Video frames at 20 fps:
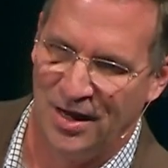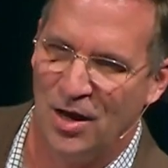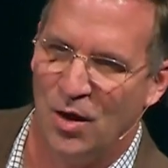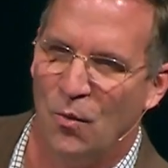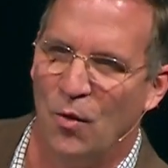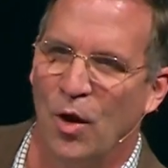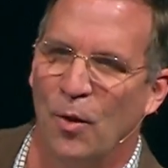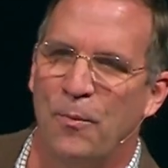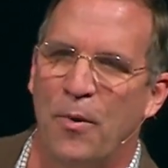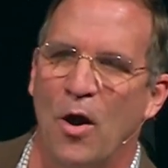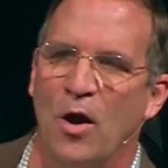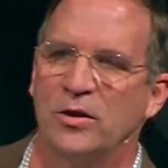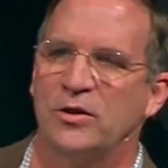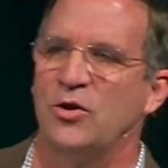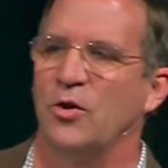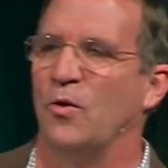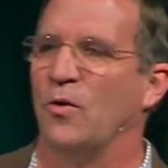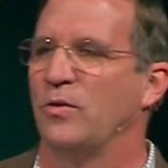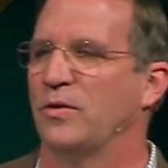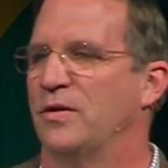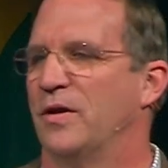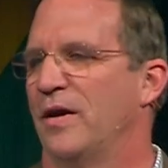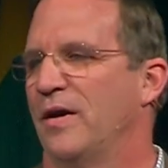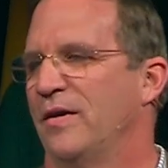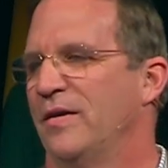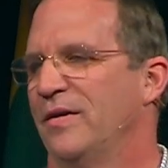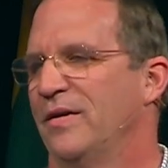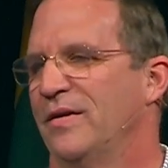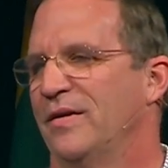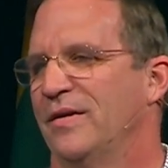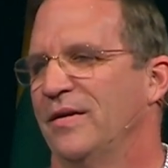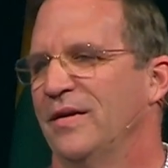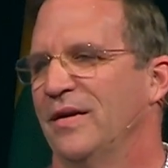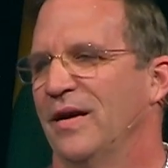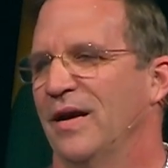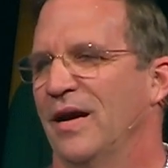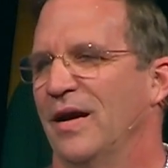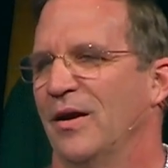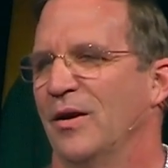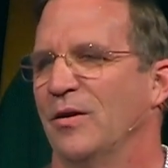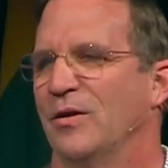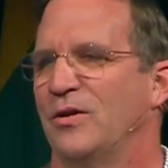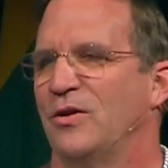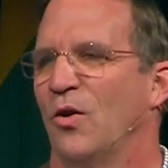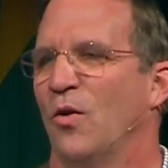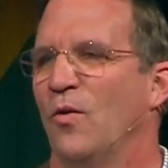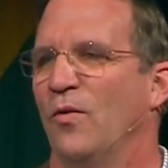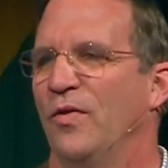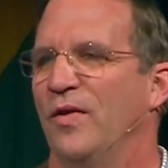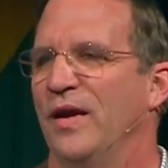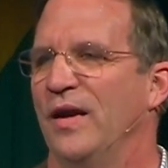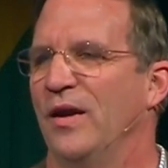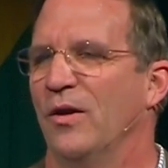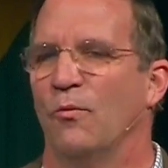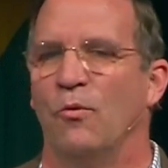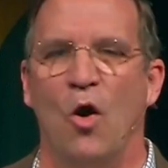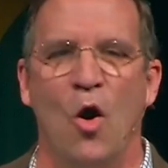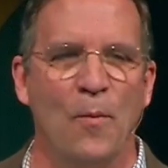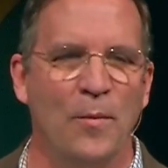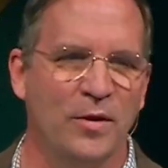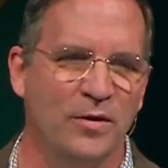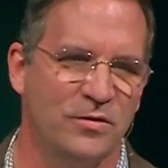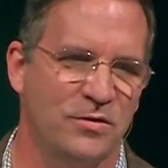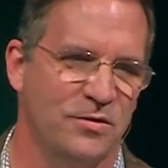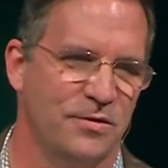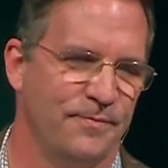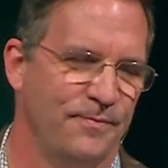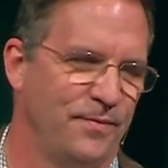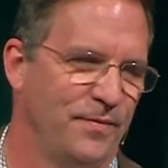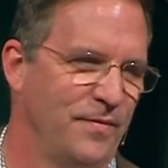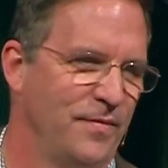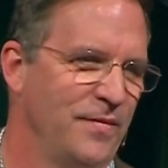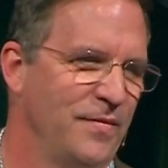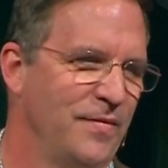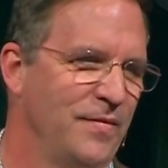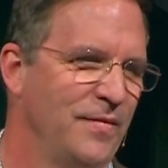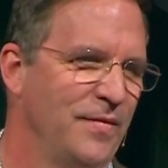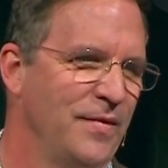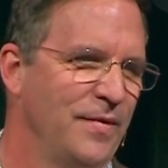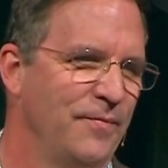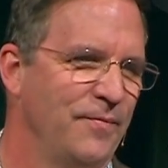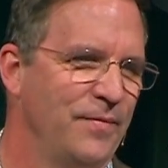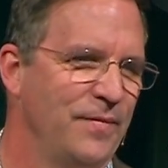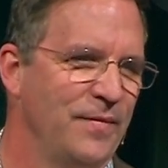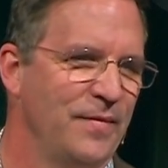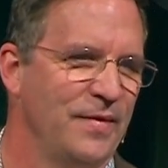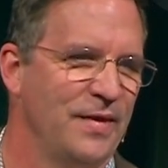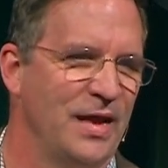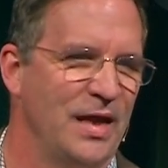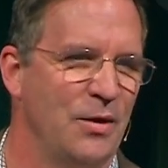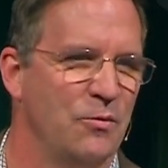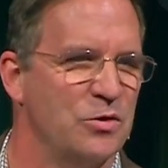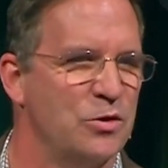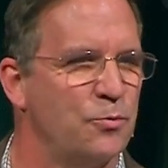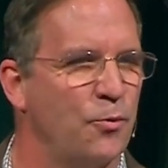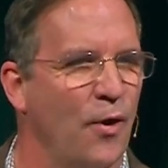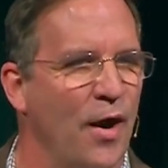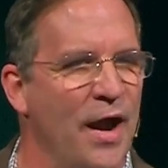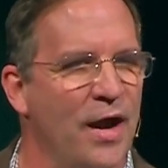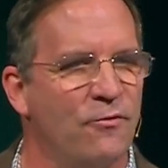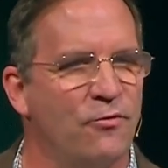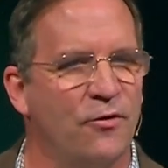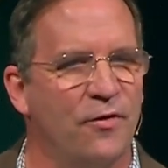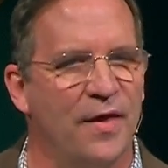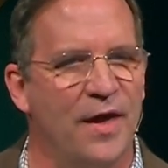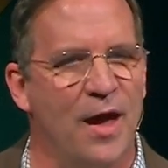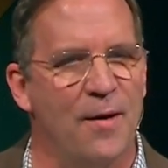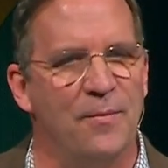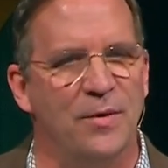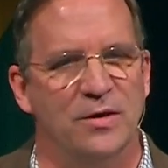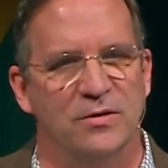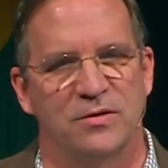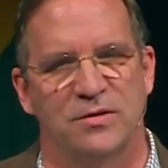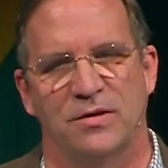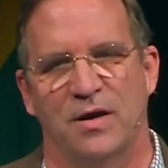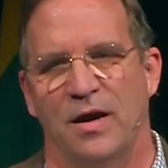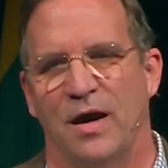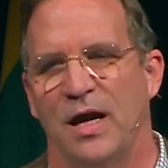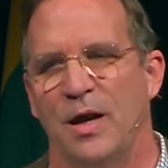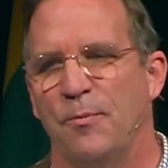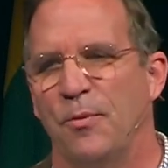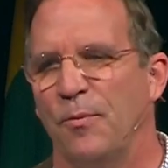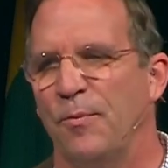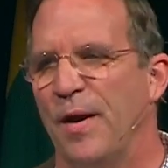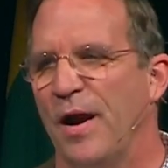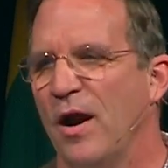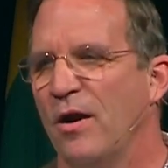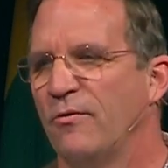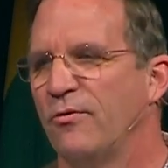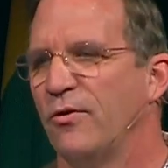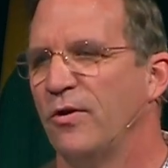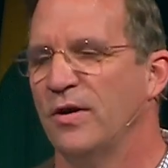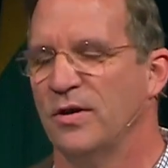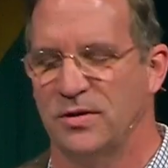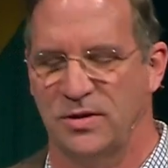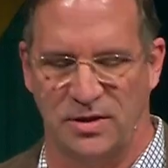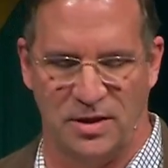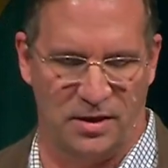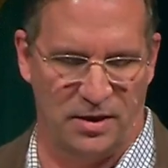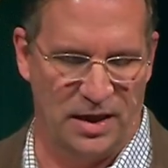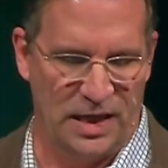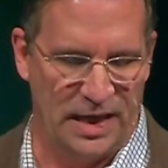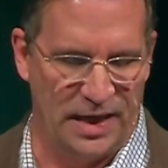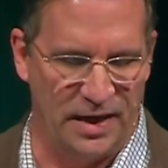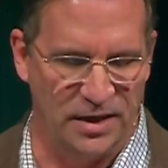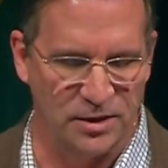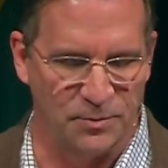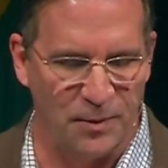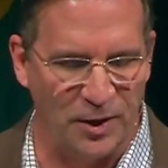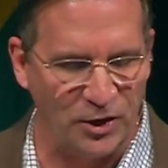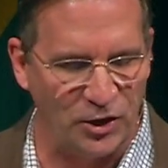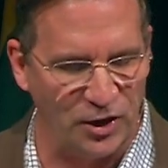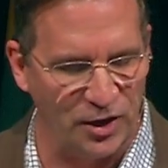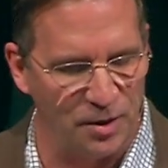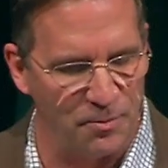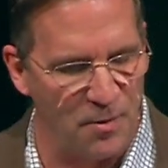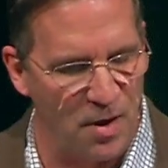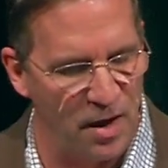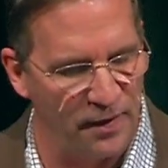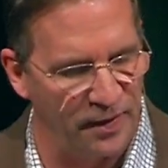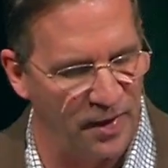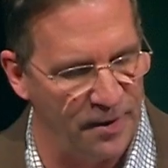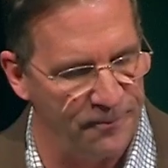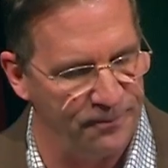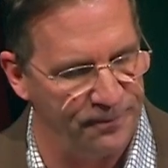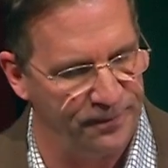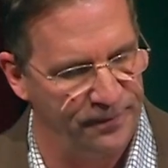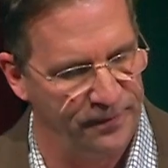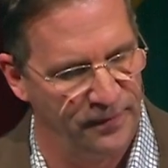Well, Paul told the Romans that he was praying for them as he prepared for his mission among them.